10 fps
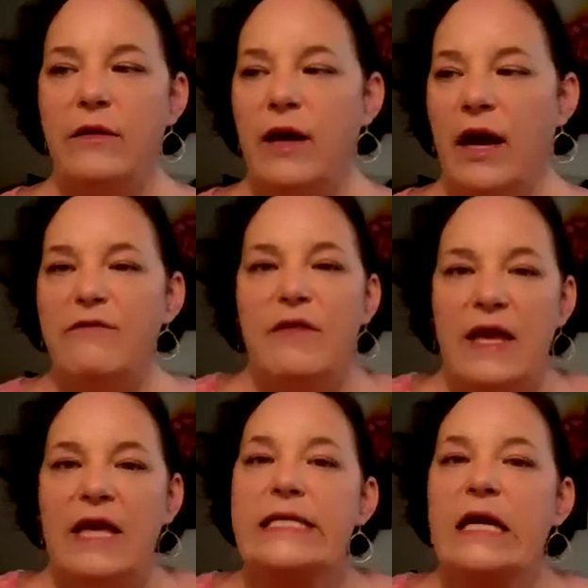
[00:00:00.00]
have
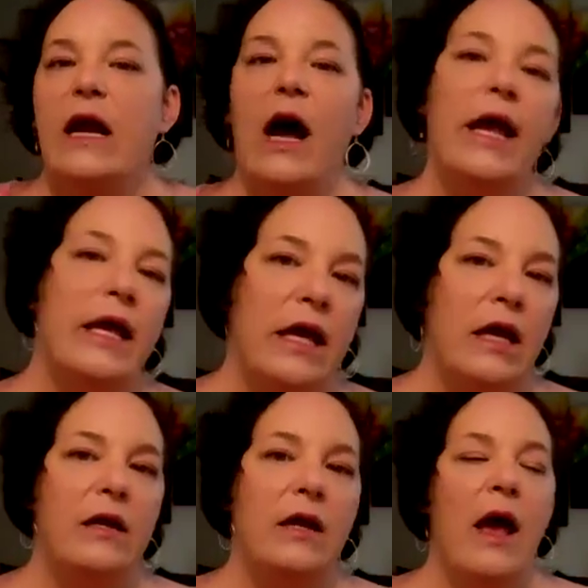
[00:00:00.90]
things that I
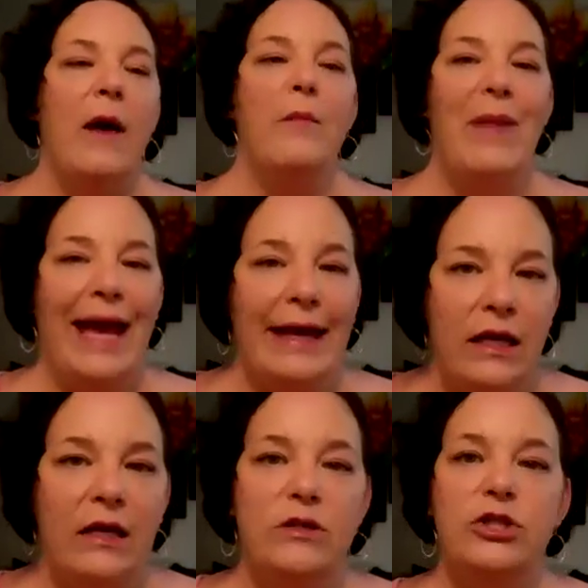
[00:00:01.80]
can
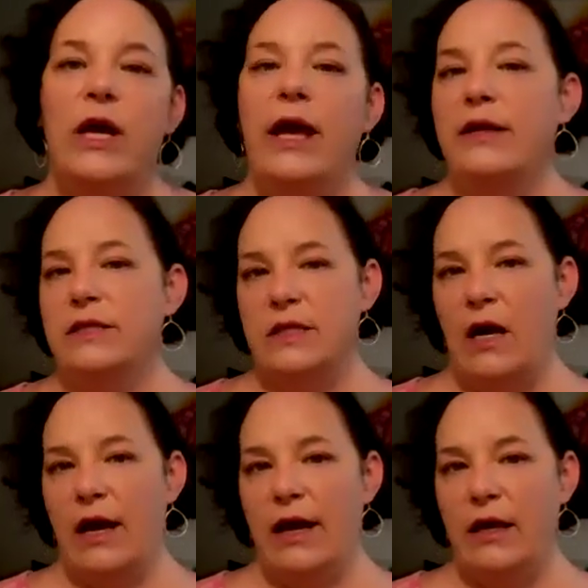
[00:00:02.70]
manage, and
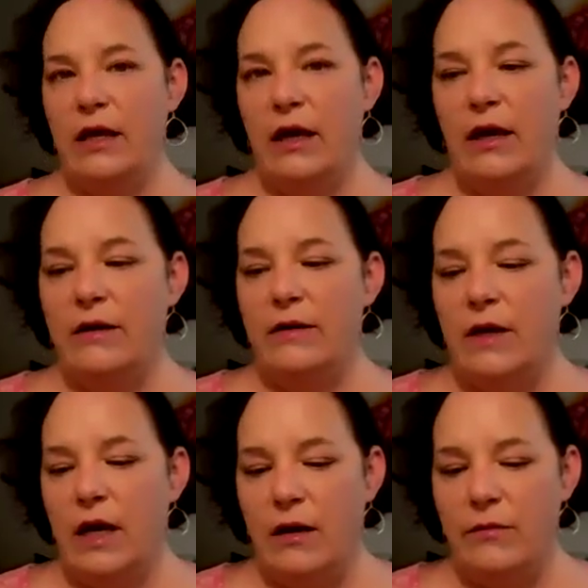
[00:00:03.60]
I
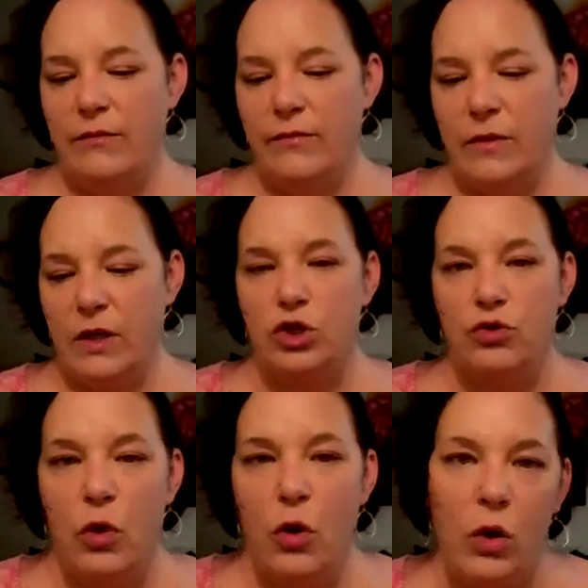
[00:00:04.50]
can
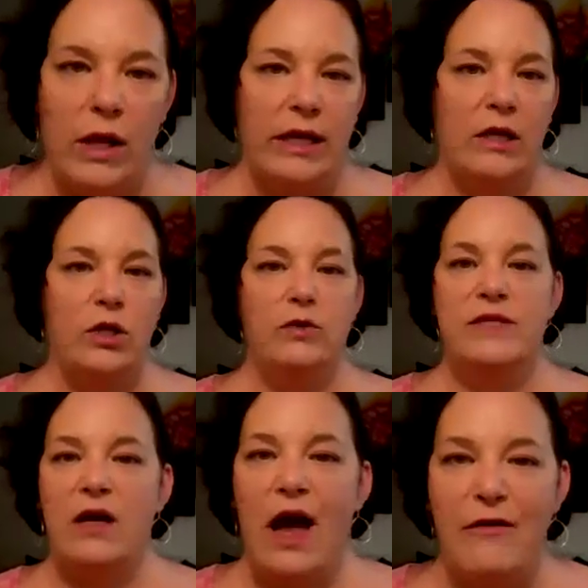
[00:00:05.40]
control. I can
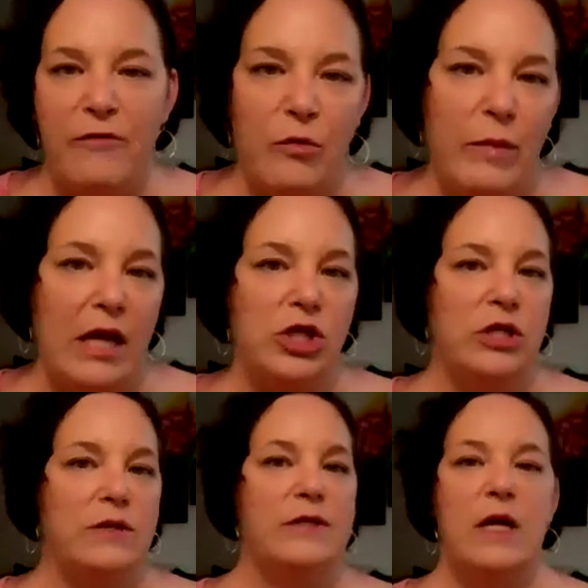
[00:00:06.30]
use
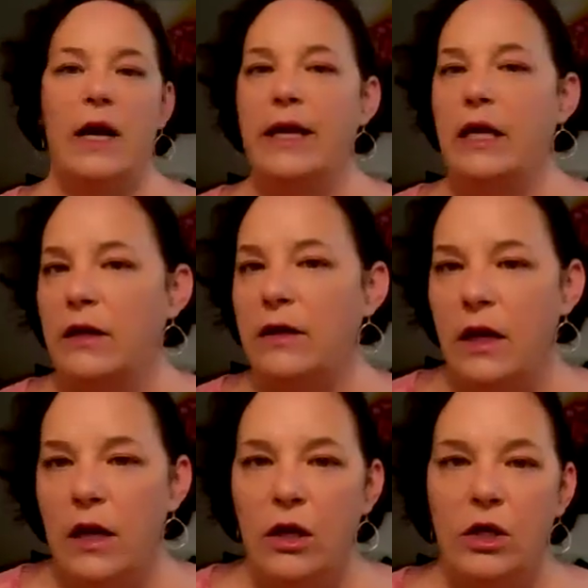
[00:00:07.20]
affirmations. I can,
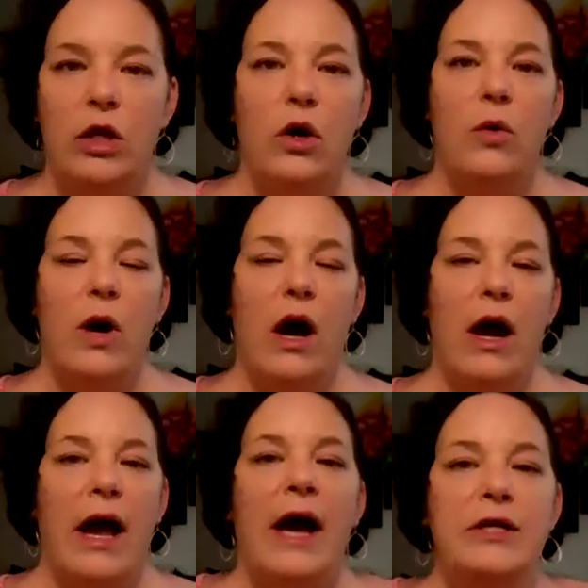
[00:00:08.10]

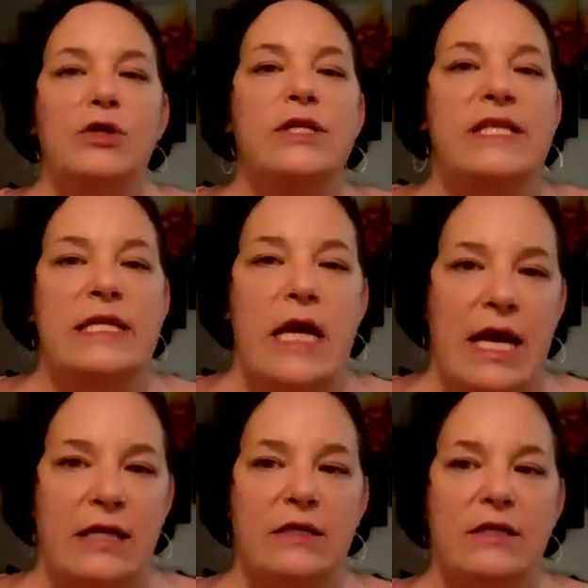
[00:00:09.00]
I
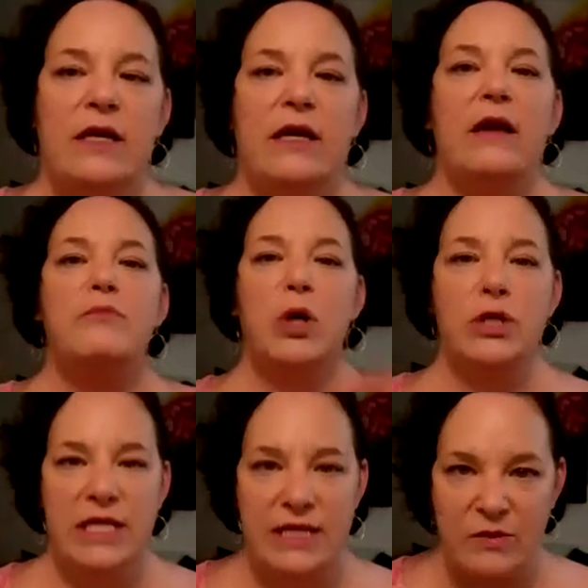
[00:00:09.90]
understand that I'm
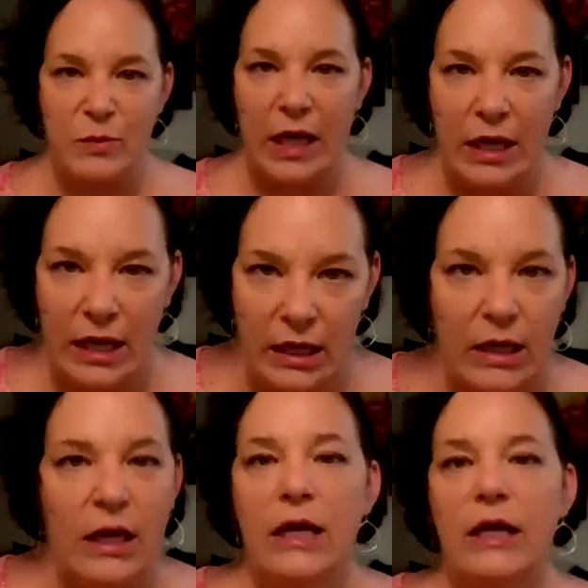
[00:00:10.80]

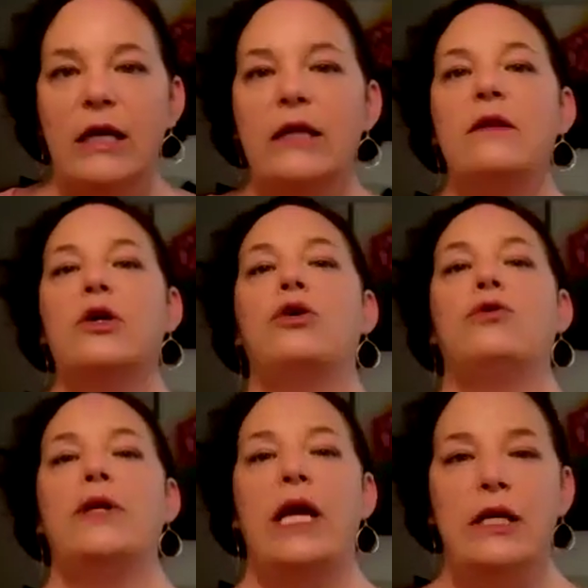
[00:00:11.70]
participating in the
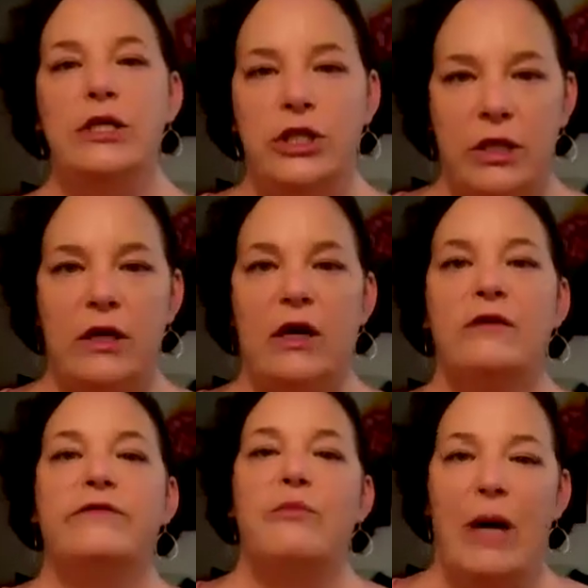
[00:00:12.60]
creation
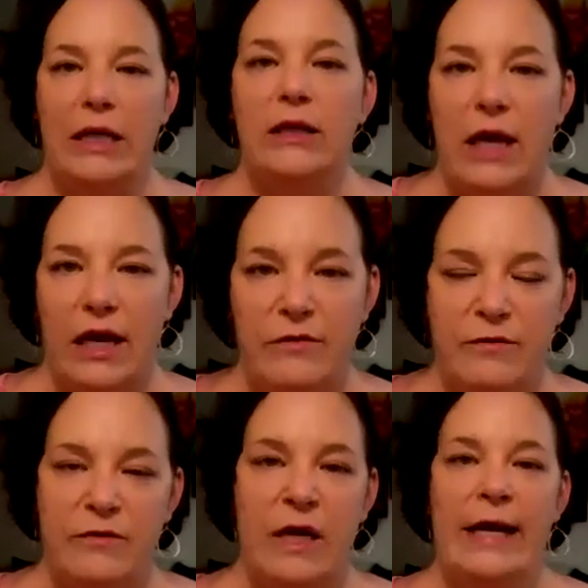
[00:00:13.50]
of my
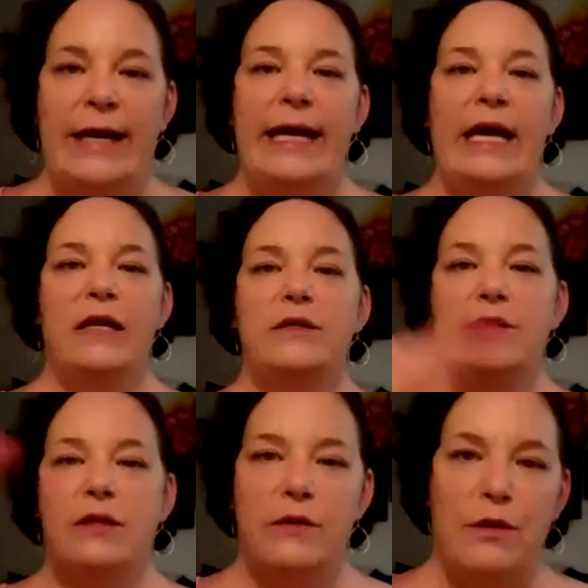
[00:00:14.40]
life. And
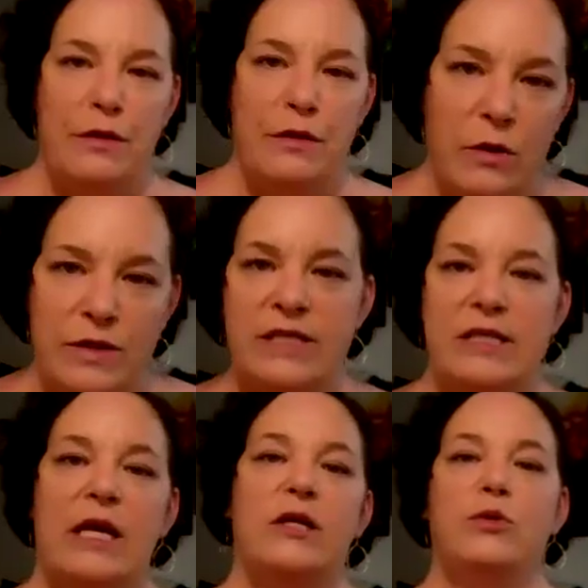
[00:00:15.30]
the third
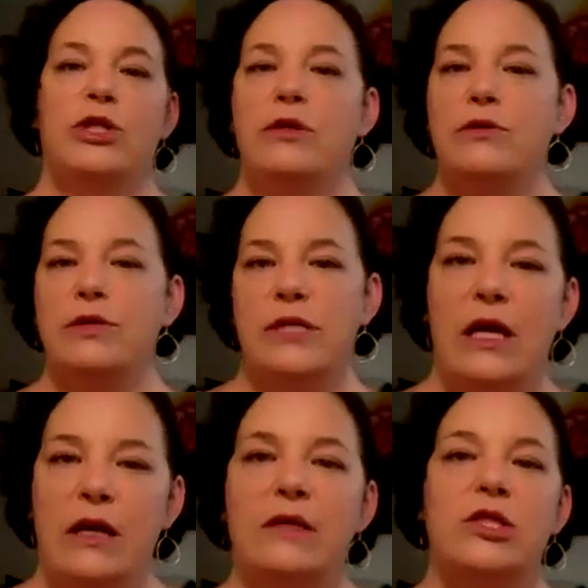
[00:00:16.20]
stage, which they're
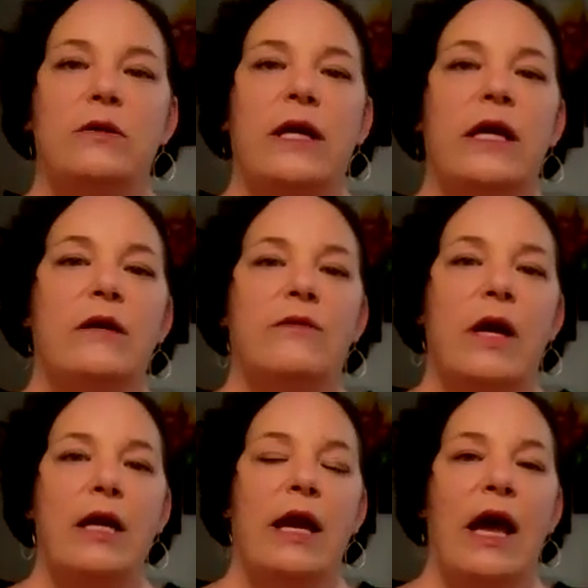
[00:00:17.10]
saying that you're in
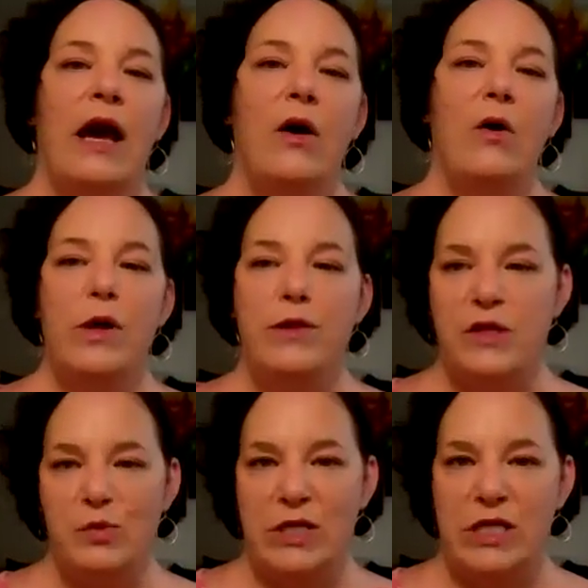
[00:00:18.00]
right now with
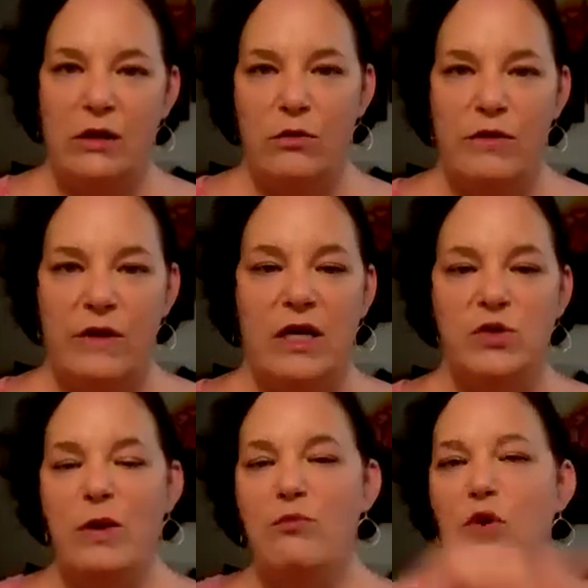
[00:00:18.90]
this particular thing, because
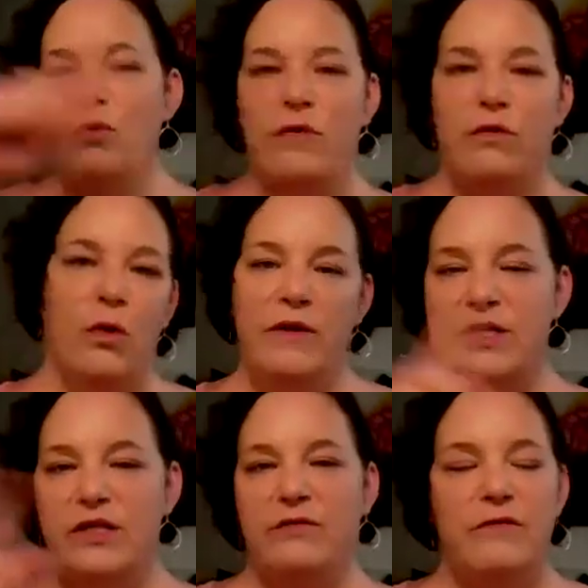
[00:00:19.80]
we move through all
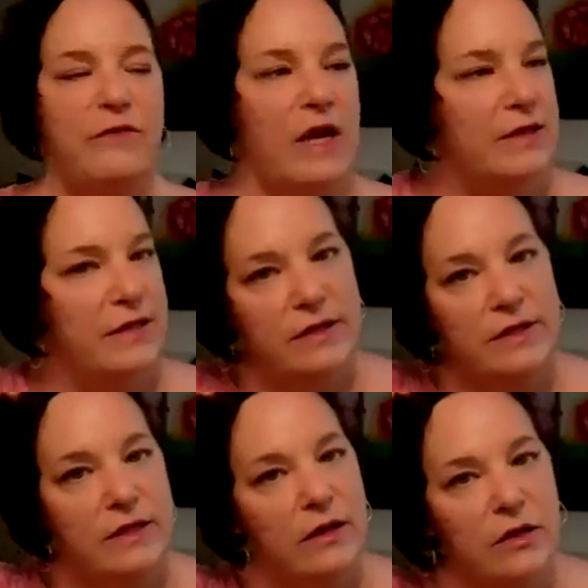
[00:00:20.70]
these different
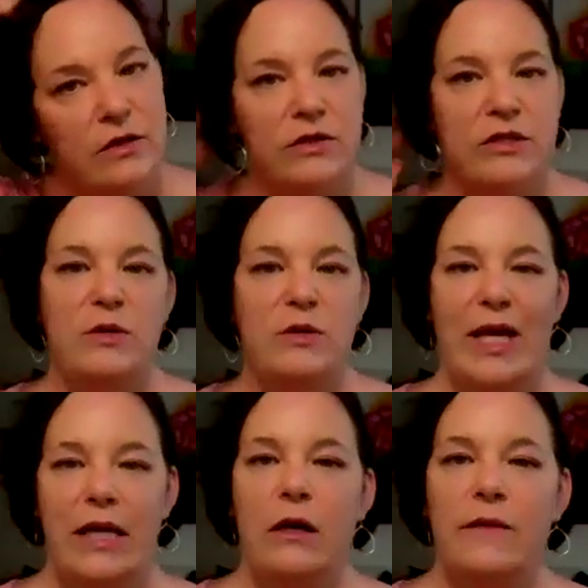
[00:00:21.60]
phases
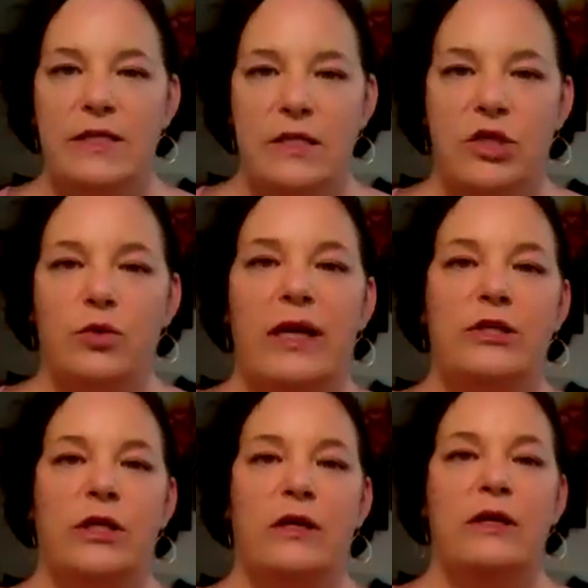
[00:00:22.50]
depending on the
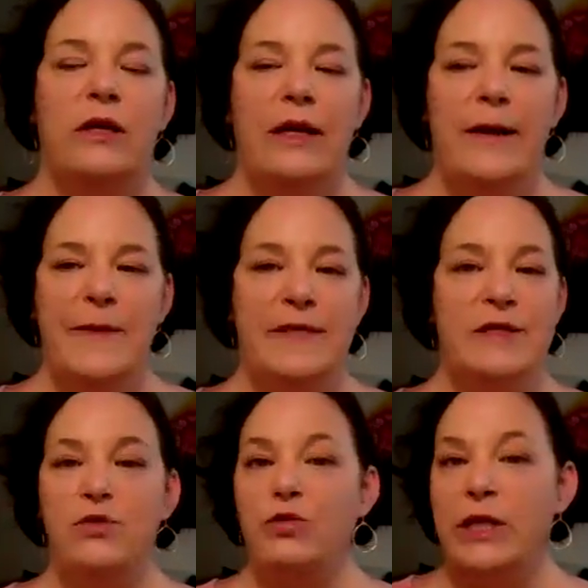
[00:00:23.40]
situation. This
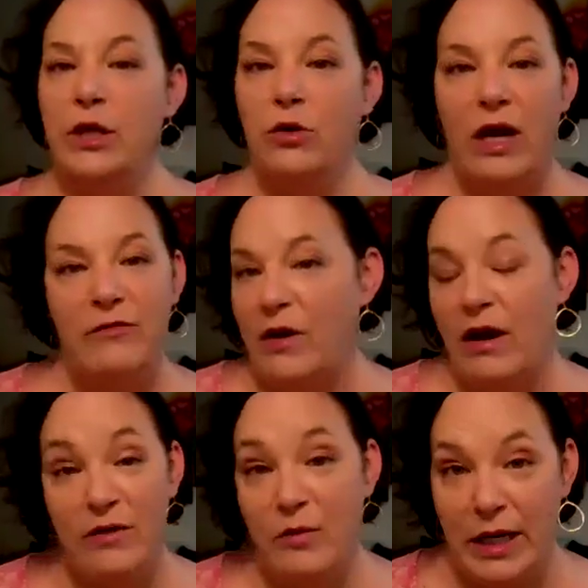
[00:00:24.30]
is really great for
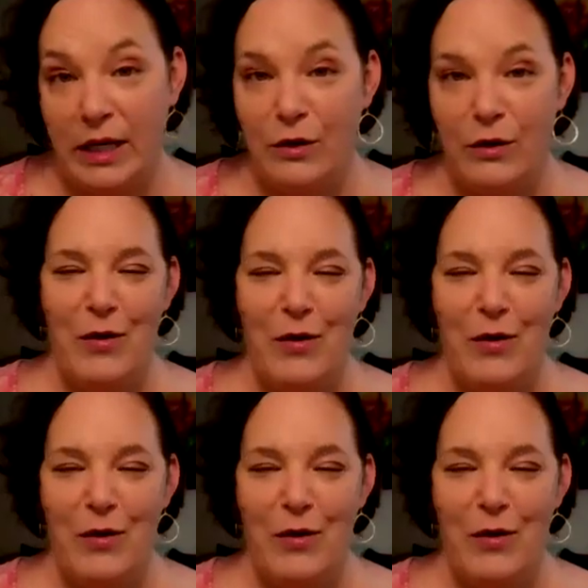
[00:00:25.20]
everybody,